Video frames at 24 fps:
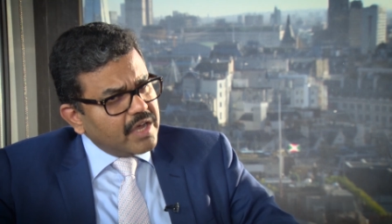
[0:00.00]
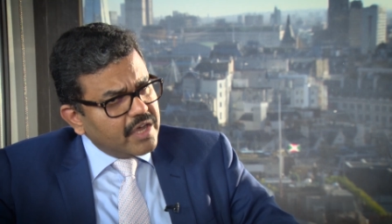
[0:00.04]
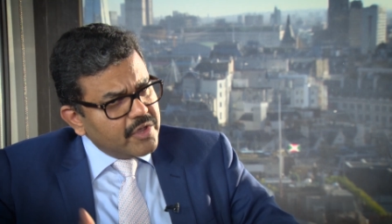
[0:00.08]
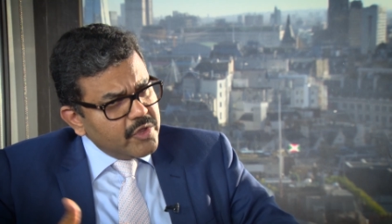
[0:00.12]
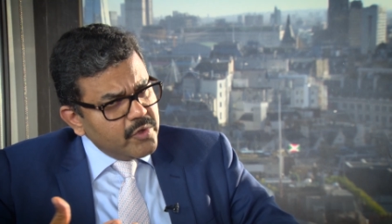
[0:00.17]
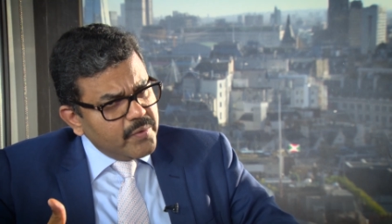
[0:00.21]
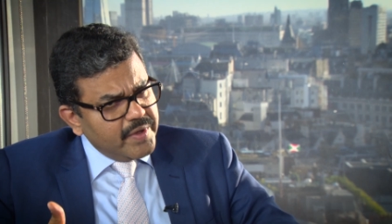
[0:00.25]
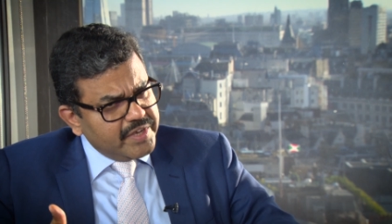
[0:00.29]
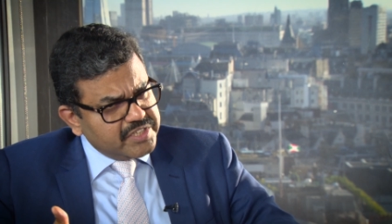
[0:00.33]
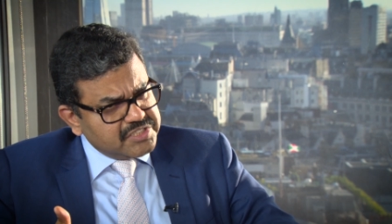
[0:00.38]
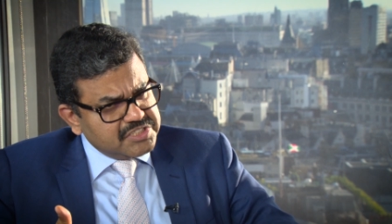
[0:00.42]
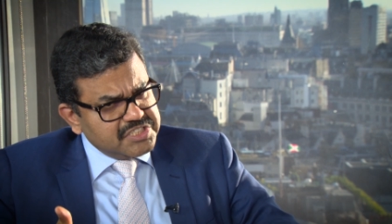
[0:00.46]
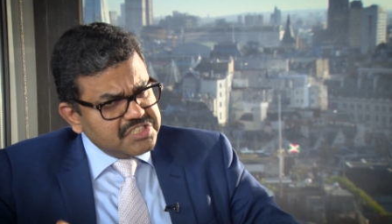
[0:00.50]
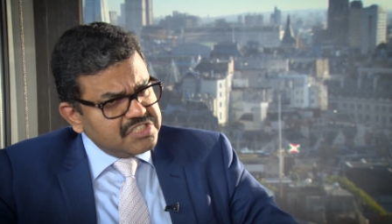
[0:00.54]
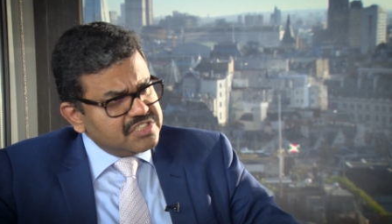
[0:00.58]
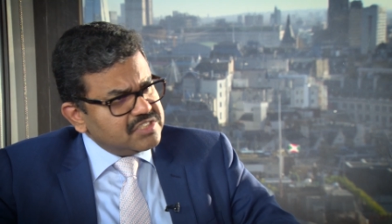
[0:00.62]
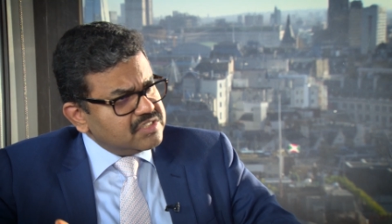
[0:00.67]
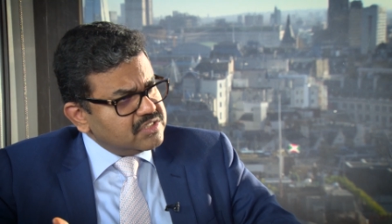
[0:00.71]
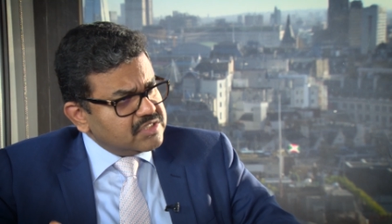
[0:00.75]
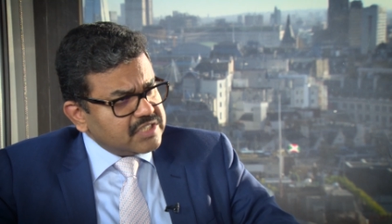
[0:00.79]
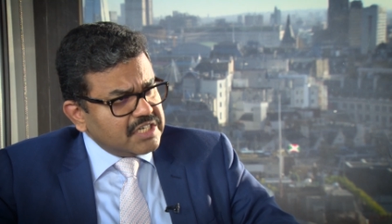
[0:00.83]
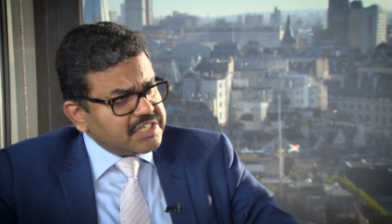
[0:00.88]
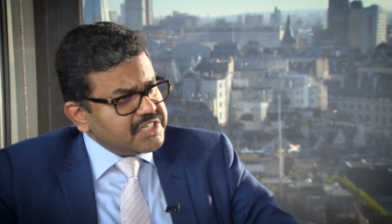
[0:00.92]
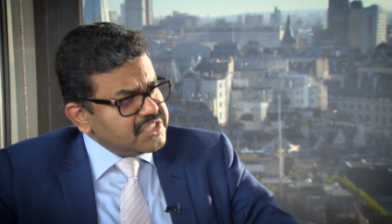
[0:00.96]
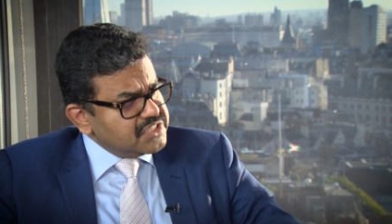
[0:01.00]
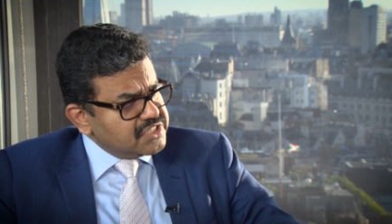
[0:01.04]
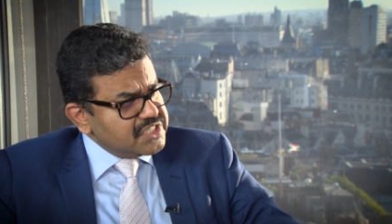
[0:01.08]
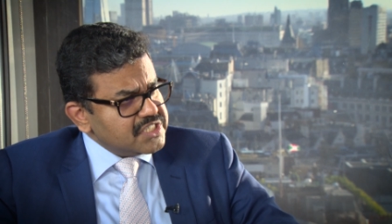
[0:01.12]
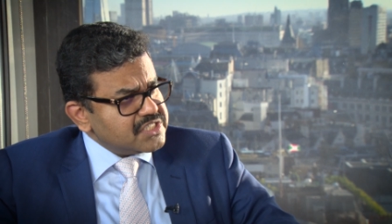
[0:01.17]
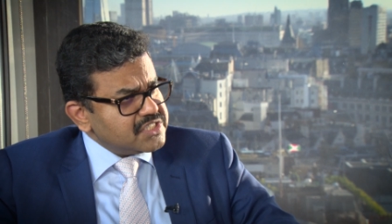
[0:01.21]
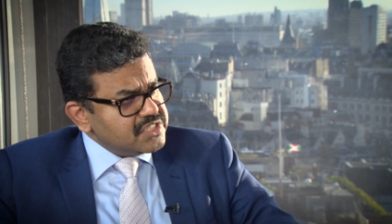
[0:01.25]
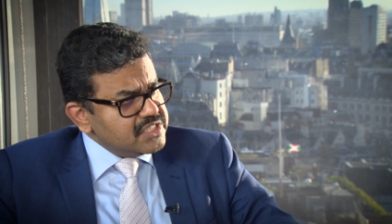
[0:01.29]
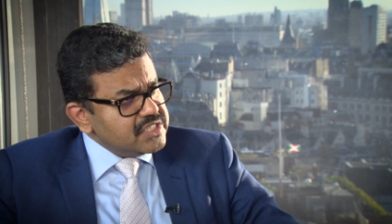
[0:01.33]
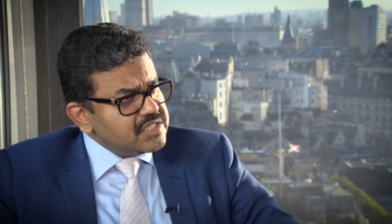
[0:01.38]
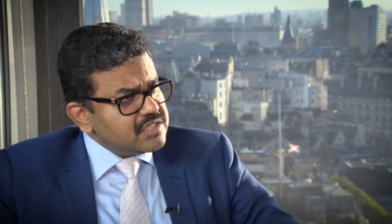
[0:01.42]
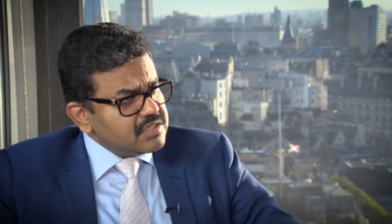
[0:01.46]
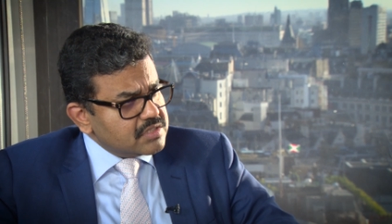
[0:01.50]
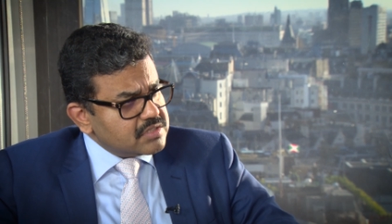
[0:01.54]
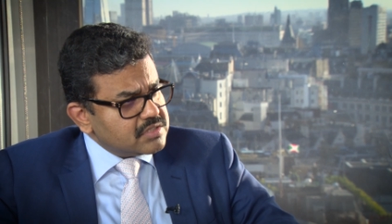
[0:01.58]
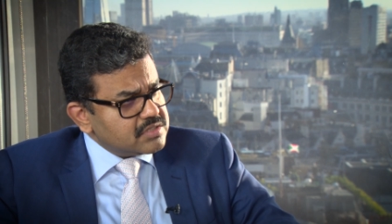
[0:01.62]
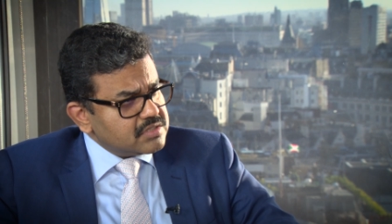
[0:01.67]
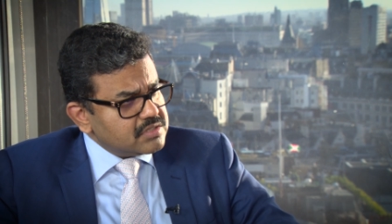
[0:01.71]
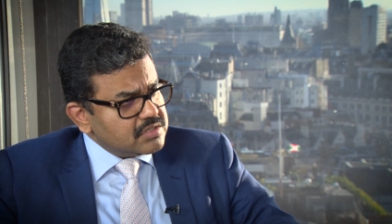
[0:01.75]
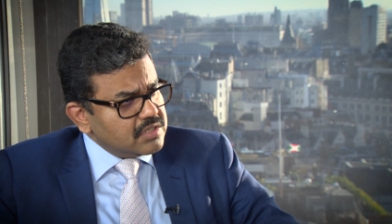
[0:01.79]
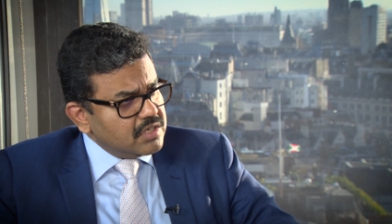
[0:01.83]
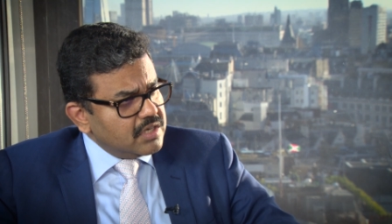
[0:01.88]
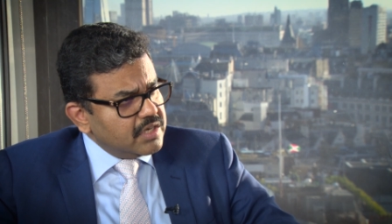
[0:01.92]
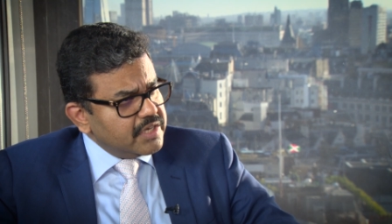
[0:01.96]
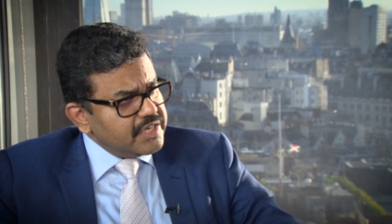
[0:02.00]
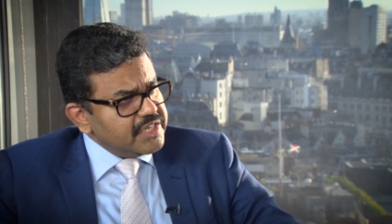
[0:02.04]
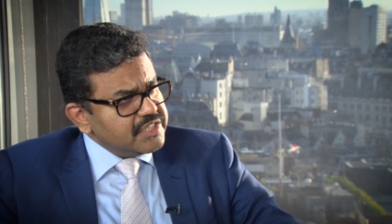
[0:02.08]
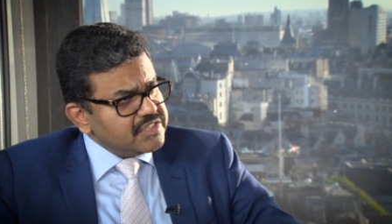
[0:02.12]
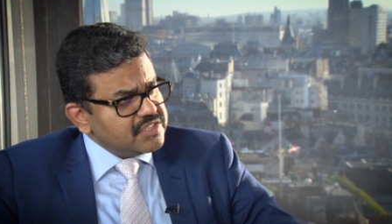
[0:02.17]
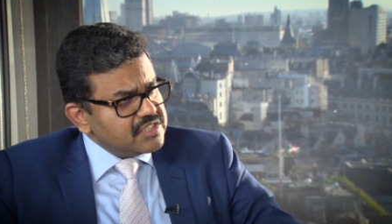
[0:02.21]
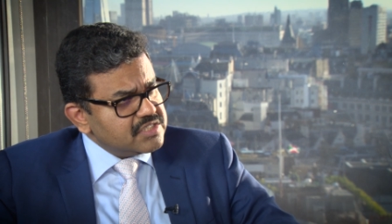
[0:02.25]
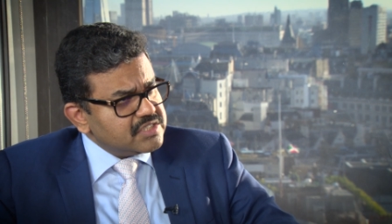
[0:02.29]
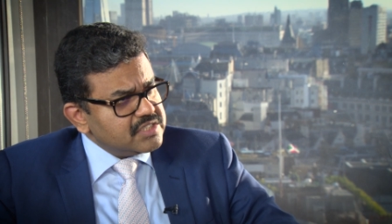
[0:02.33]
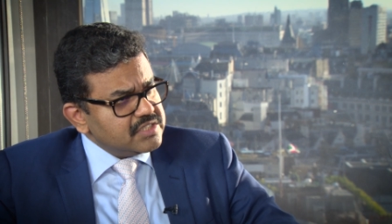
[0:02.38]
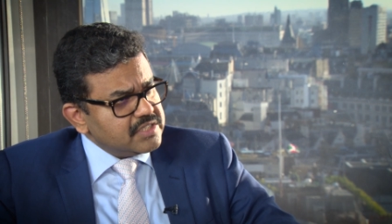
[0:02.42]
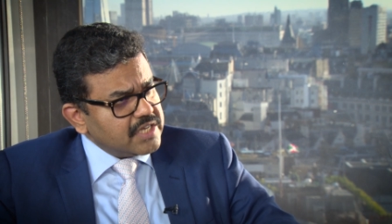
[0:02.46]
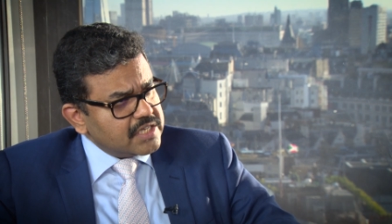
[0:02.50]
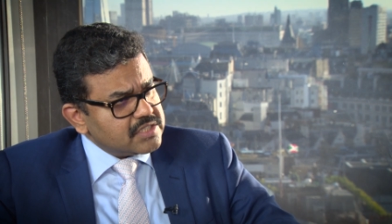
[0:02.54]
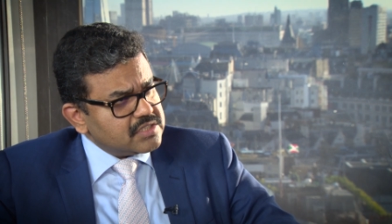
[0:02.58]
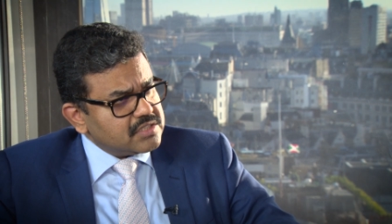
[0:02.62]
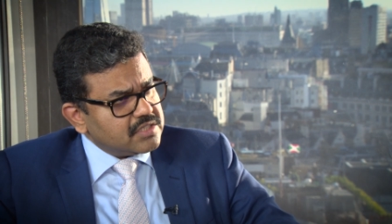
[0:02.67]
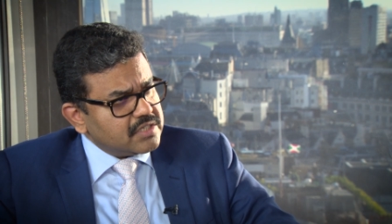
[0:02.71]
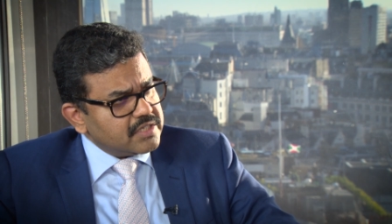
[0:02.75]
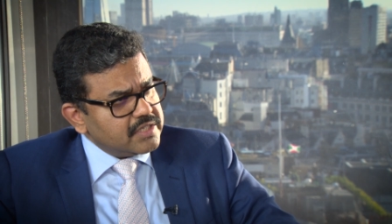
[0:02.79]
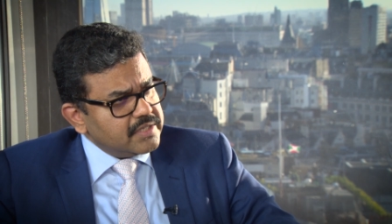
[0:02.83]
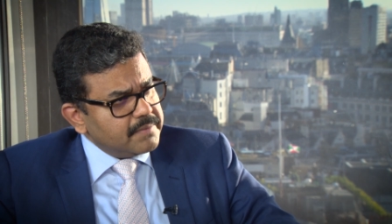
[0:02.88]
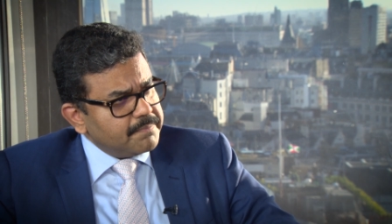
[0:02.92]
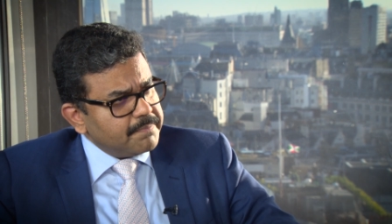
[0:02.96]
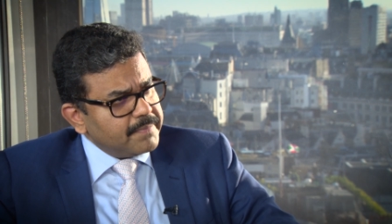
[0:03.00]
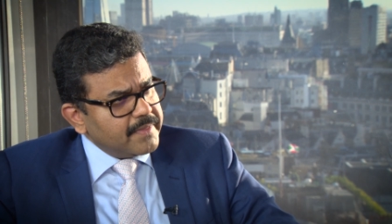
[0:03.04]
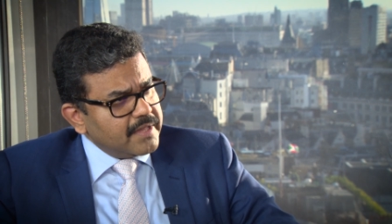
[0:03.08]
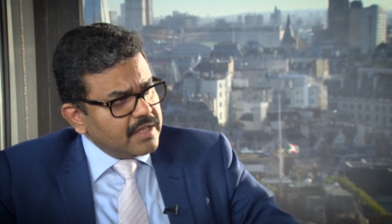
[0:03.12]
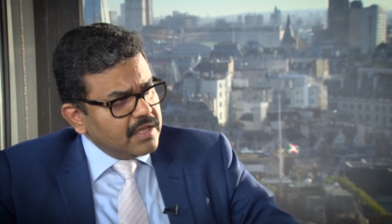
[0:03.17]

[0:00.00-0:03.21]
Exchange is 36 years uh, in this industry,